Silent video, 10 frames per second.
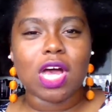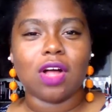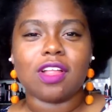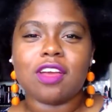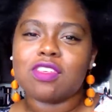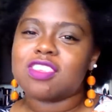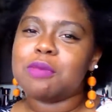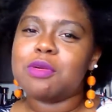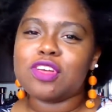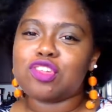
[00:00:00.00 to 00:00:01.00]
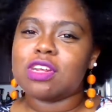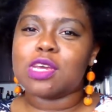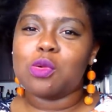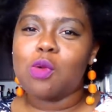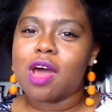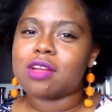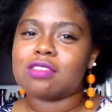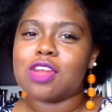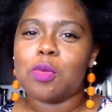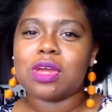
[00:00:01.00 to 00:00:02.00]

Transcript: For some of us, drinking water is no big deal.